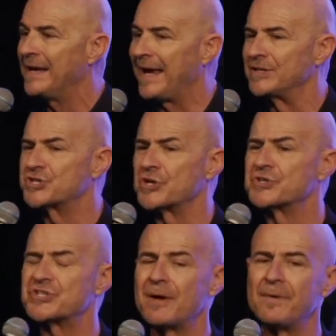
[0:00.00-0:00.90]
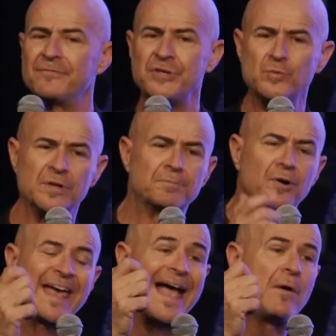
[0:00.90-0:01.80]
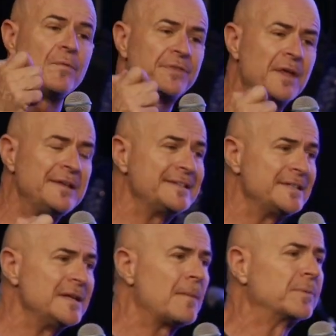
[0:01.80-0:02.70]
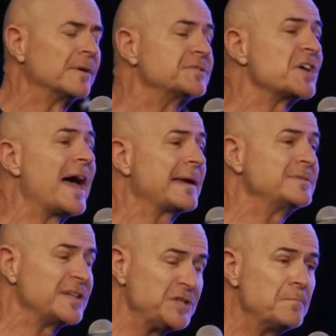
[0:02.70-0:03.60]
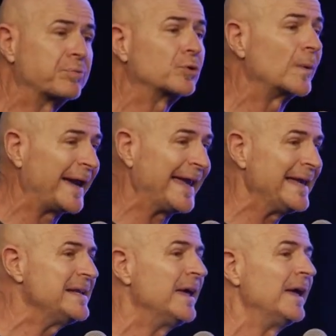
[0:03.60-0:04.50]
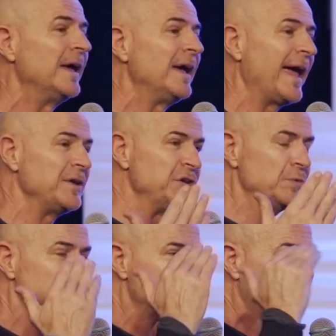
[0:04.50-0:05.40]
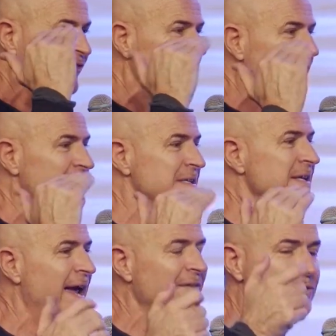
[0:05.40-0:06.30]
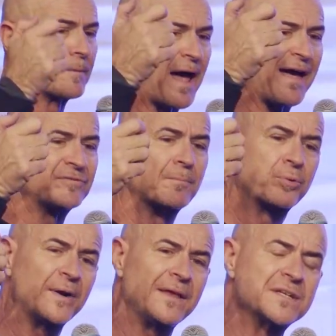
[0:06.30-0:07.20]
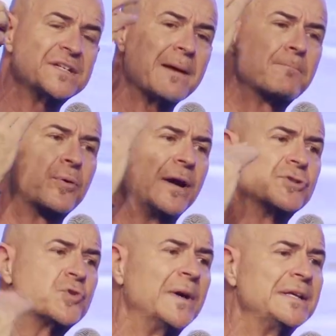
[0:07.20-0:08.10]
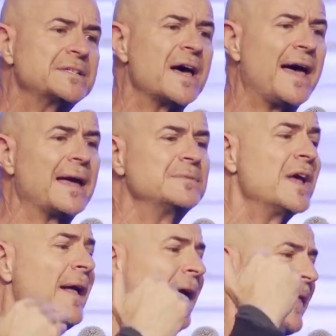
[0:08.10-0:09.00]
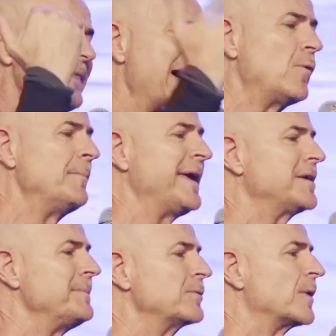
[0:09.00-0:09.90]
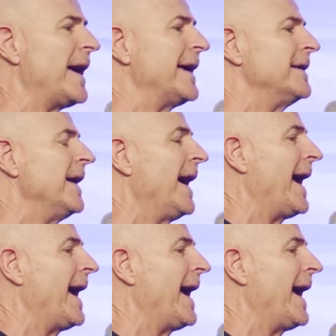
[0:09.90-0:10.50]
And so some of you would count the number of times that you prayed, and you would feel like, today I have to pray the same prayer 20 times, and that will make me right.